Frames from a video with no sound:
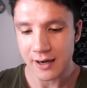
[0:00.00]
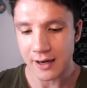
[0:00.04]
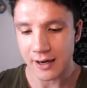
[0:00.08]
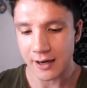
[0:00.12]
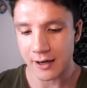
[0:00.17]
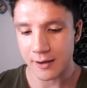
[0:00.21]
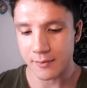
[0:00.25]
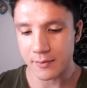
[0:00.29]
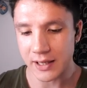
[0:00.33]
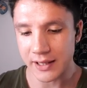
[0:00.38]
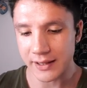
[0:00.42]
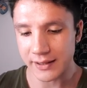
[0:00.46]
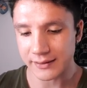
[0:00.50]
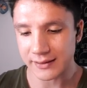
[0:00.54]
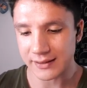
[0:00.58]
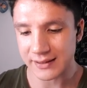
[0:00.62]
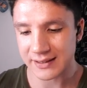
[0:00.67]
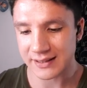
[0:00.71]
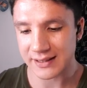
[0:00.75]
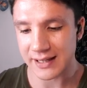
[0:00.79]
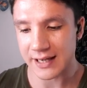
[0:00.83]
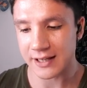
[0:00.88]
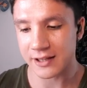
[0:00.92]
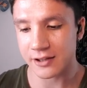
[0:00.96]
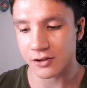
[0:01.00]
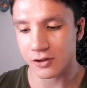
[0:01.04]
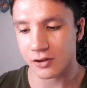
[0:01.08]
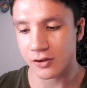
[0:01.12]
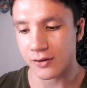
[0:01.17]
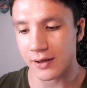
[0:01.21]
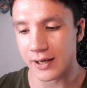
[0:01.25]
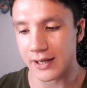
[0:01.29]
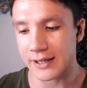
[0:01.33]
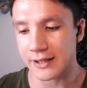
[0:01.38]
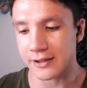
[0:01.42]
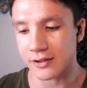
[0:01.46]
And then the second
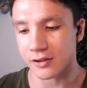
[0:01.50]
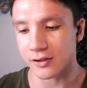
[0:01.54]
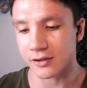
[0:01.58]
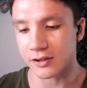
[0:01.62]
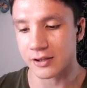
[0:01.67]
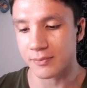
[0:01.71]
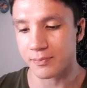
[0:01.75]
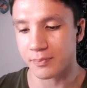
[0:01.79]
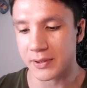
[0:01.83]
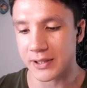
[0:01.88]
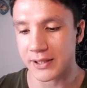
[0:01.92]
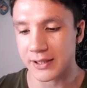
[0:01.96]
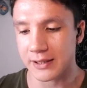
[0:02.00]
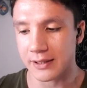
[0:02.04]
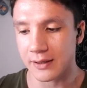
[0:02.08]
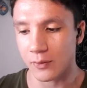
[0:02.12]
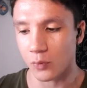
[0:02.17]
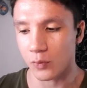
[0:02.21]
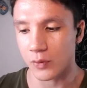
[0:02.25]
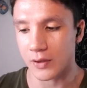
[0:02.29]
crate is going to be